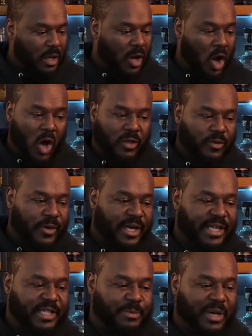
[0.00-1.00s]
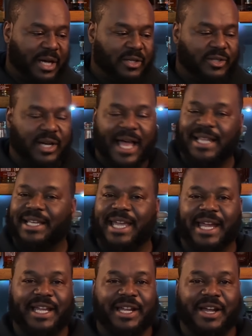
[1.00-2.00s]
All three of these bottles are
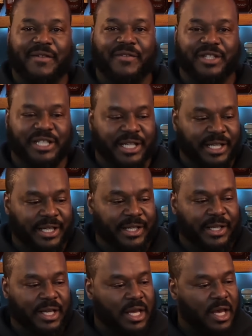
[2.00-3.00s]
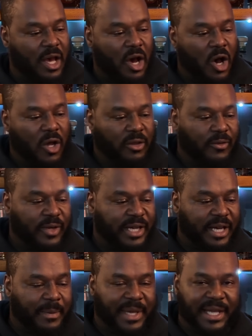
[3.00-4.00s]
allocated here in Virginia. All three
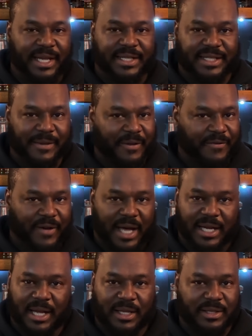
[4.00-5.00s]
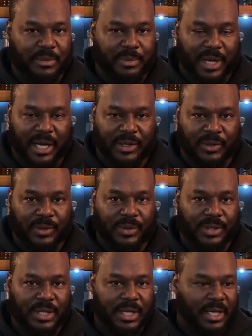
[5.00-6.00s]
come in at $75 a bottle.
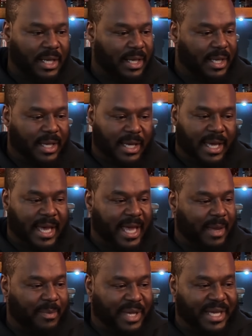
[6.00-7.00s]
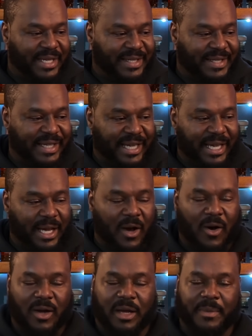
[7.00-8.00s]
A, B, and C
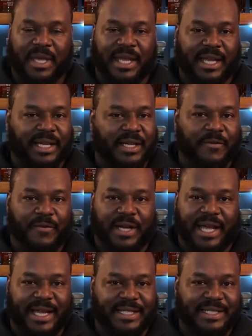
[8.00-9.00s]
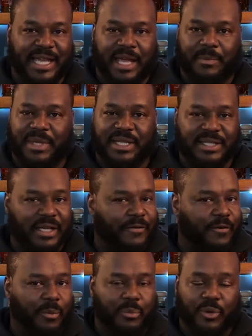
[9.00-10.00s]
all come in at different age statements,
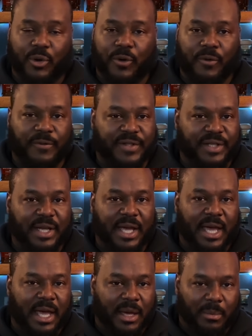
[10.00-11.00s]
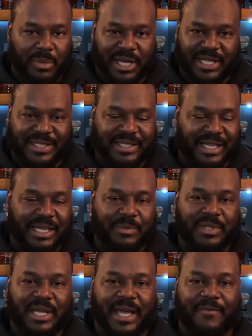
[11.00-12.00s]
different proofs. But it
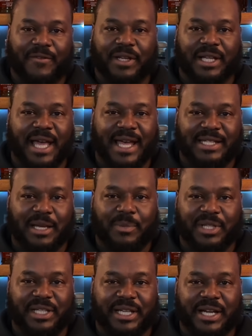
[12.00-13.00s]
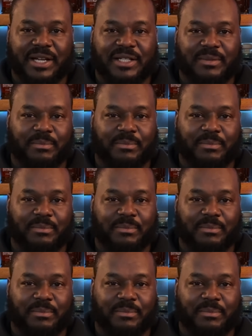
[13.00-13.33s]
seems like for the last couple of years,